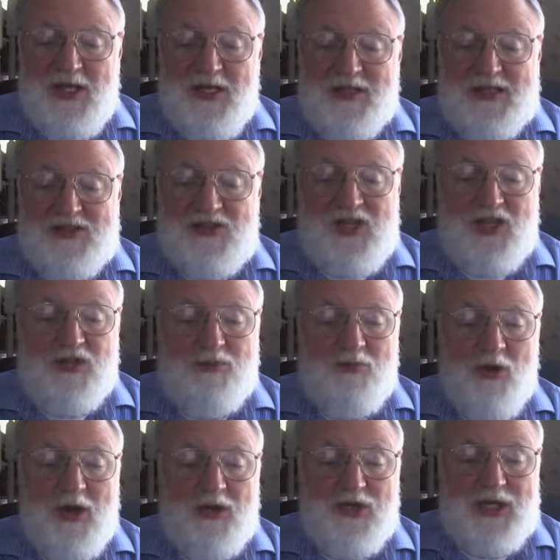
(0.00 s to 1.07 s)
that such
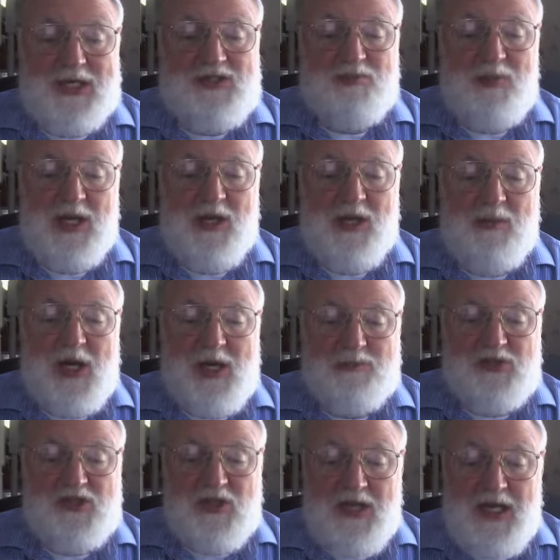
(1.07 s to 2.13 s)
projects become
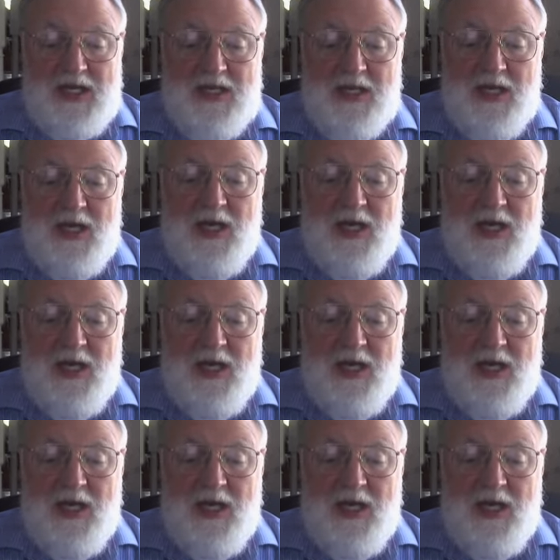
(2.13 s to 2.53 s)
obsolete